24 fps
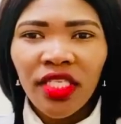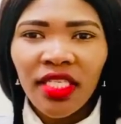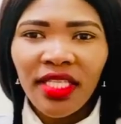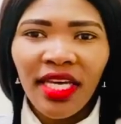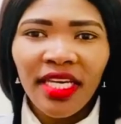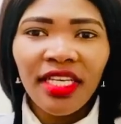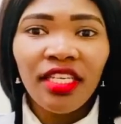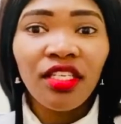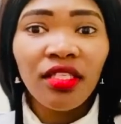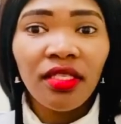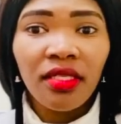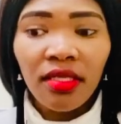
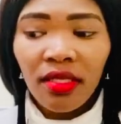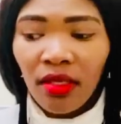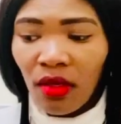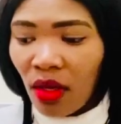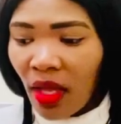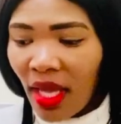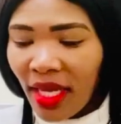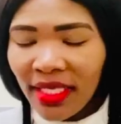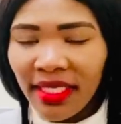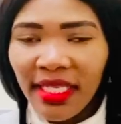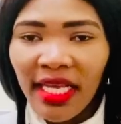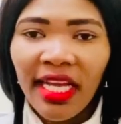That is
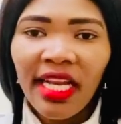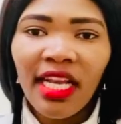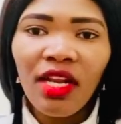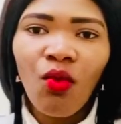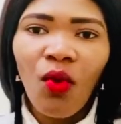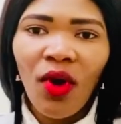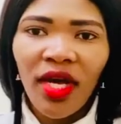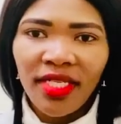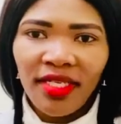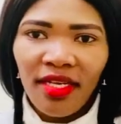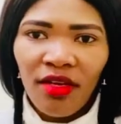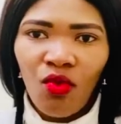exactly
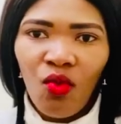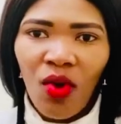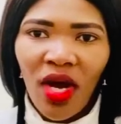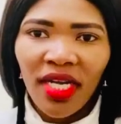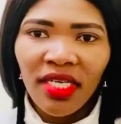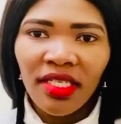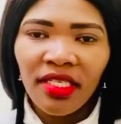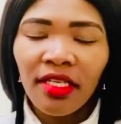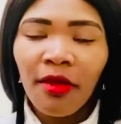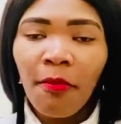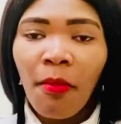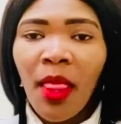what I
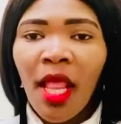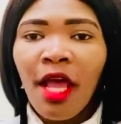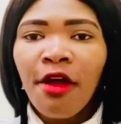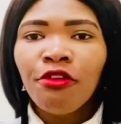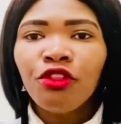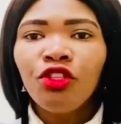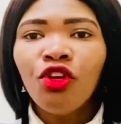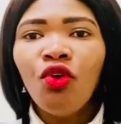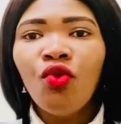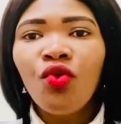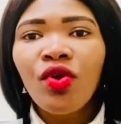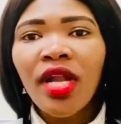want.
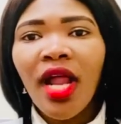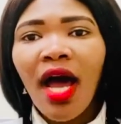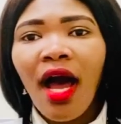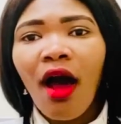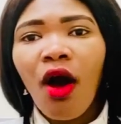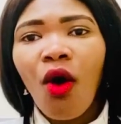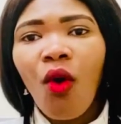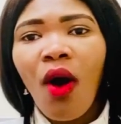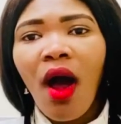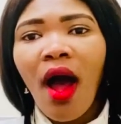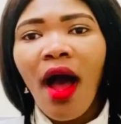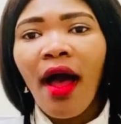So
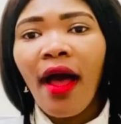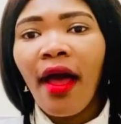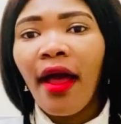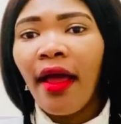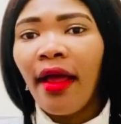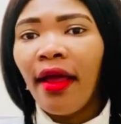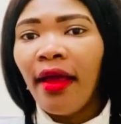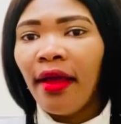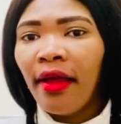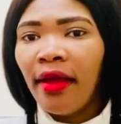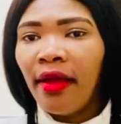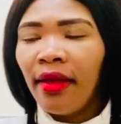now
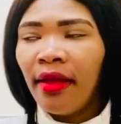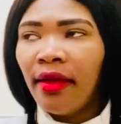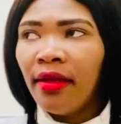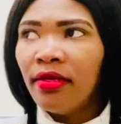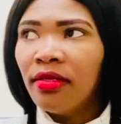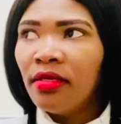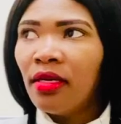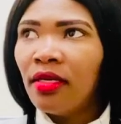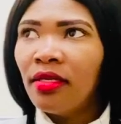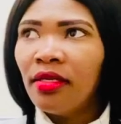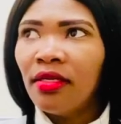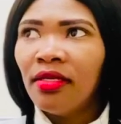
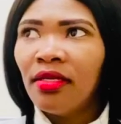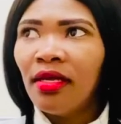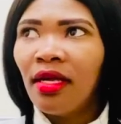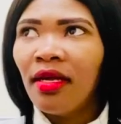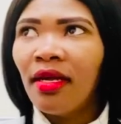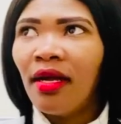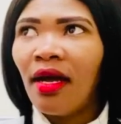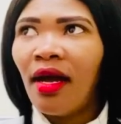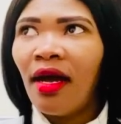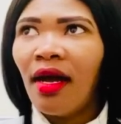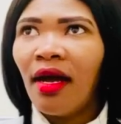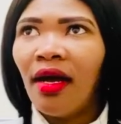
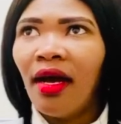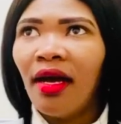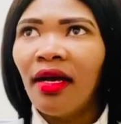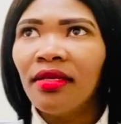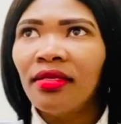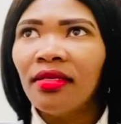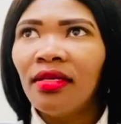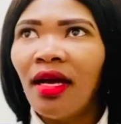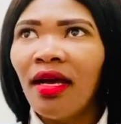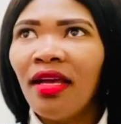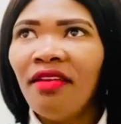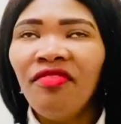
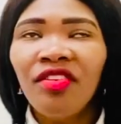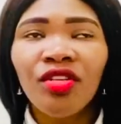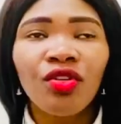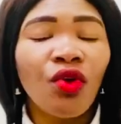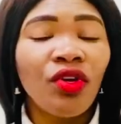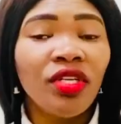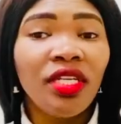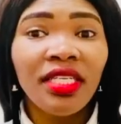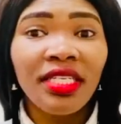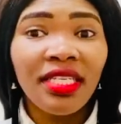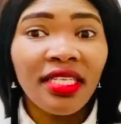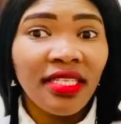I even got
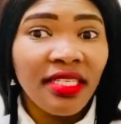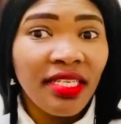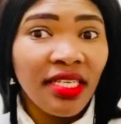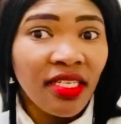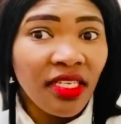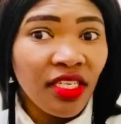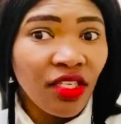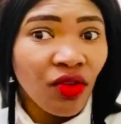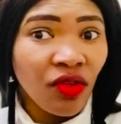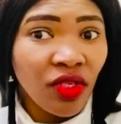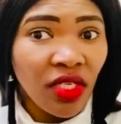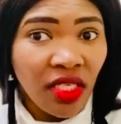a
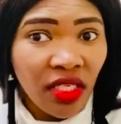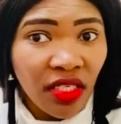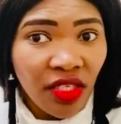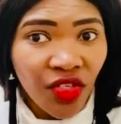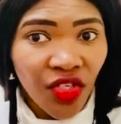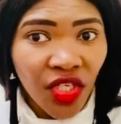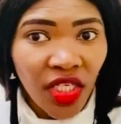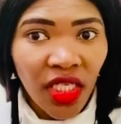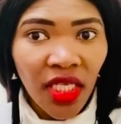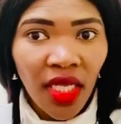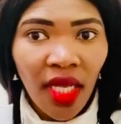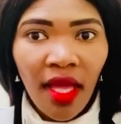distinction on
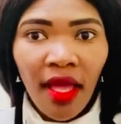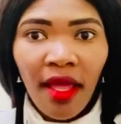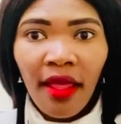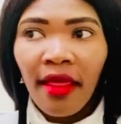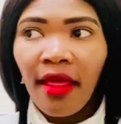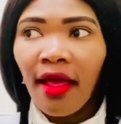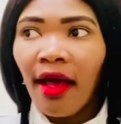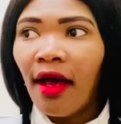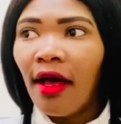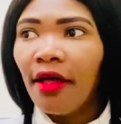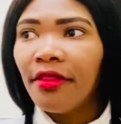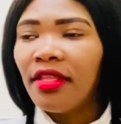history.
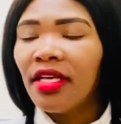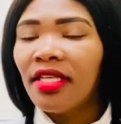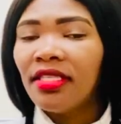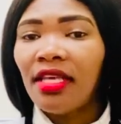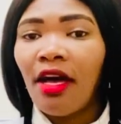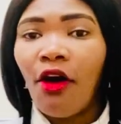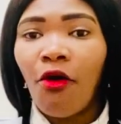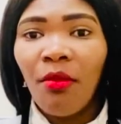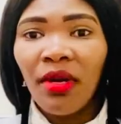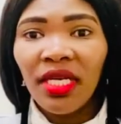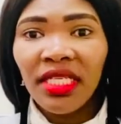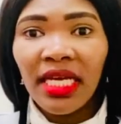Yeah, that's
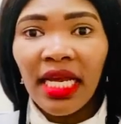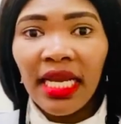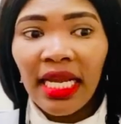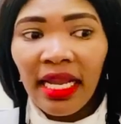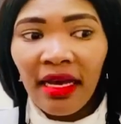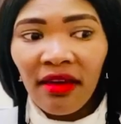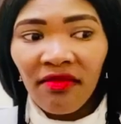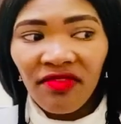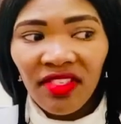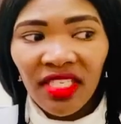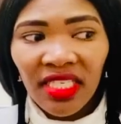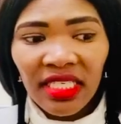how much I
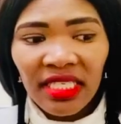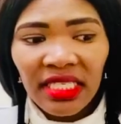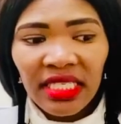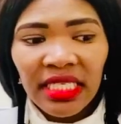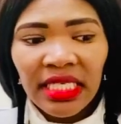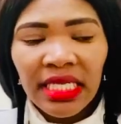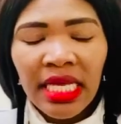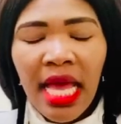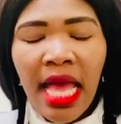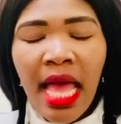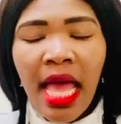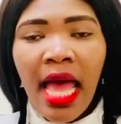loved it.
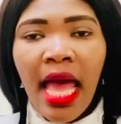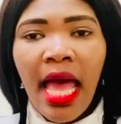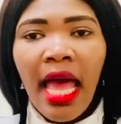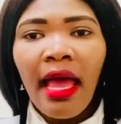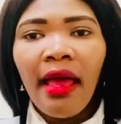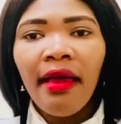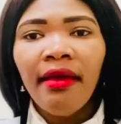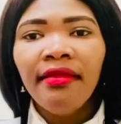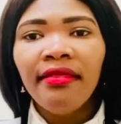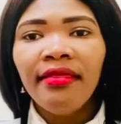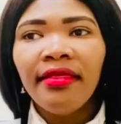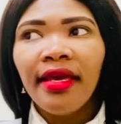
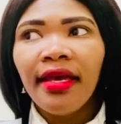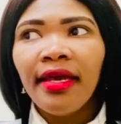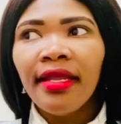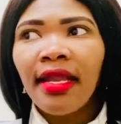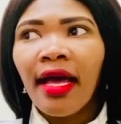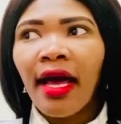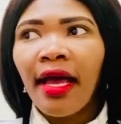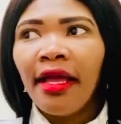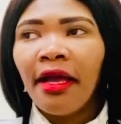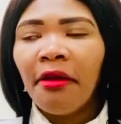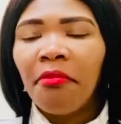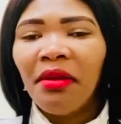And then
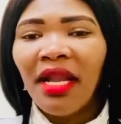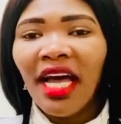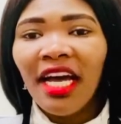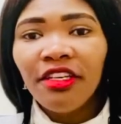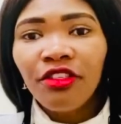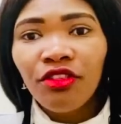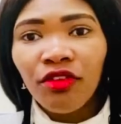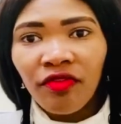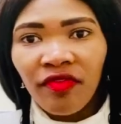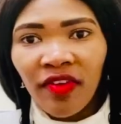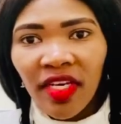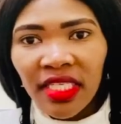I applied
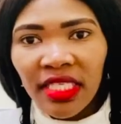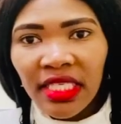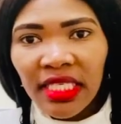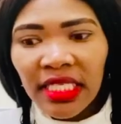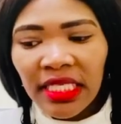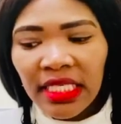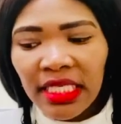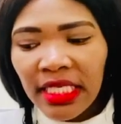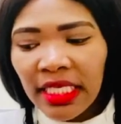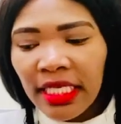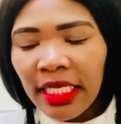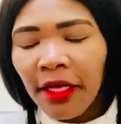to
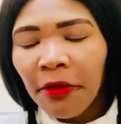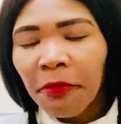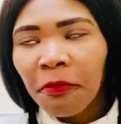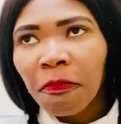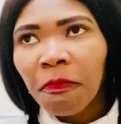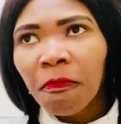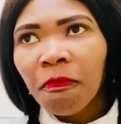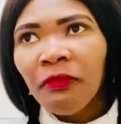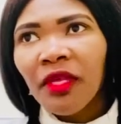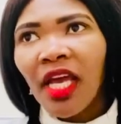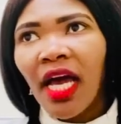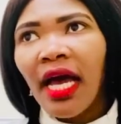varsity.
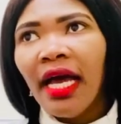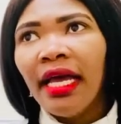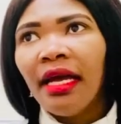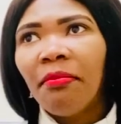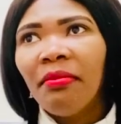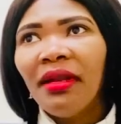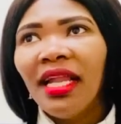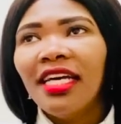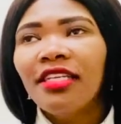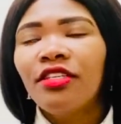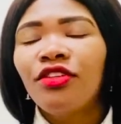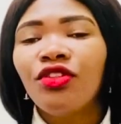I
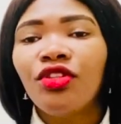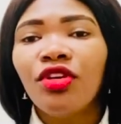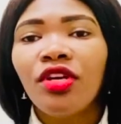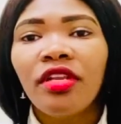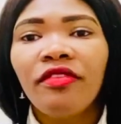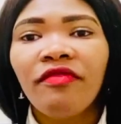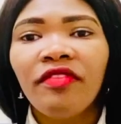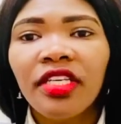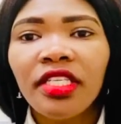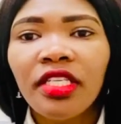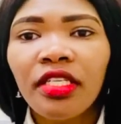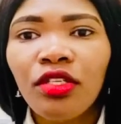applied to the
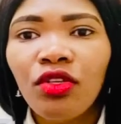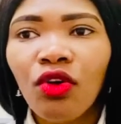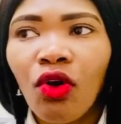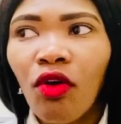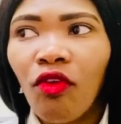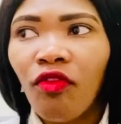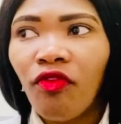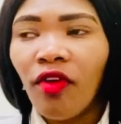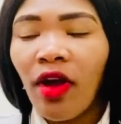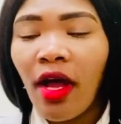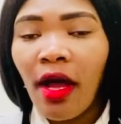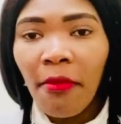University
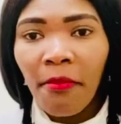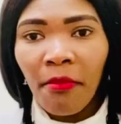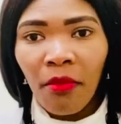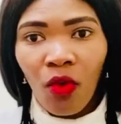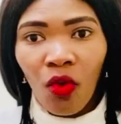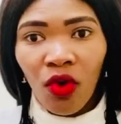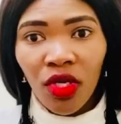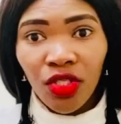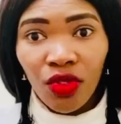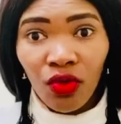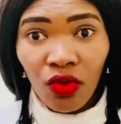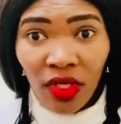of
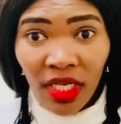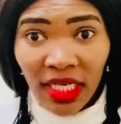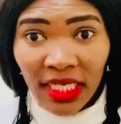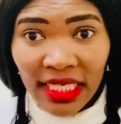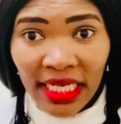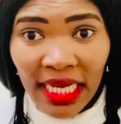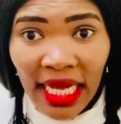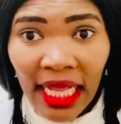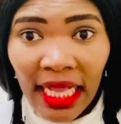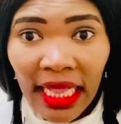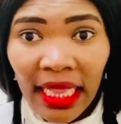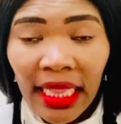
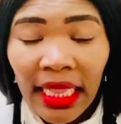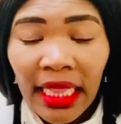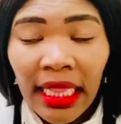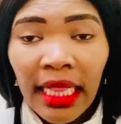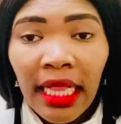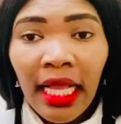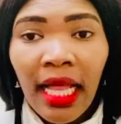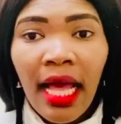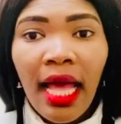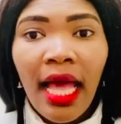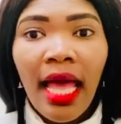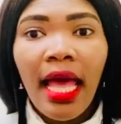KwaZulu-Natal,
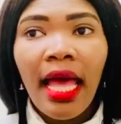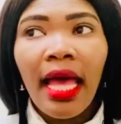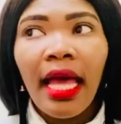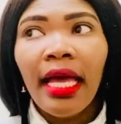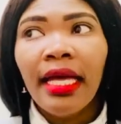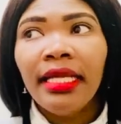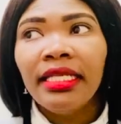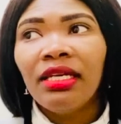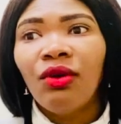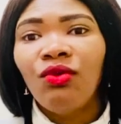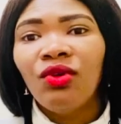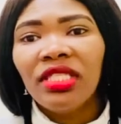
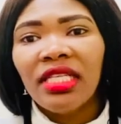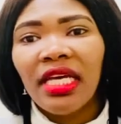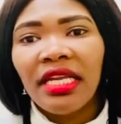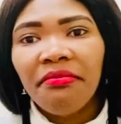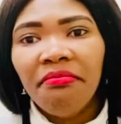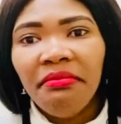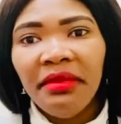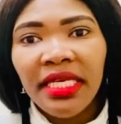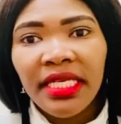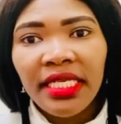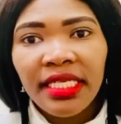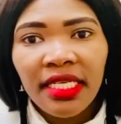and I was
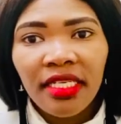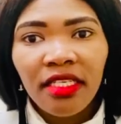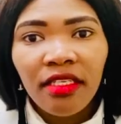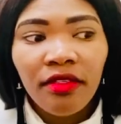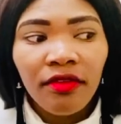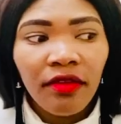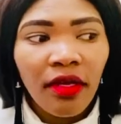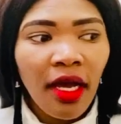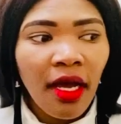admitted.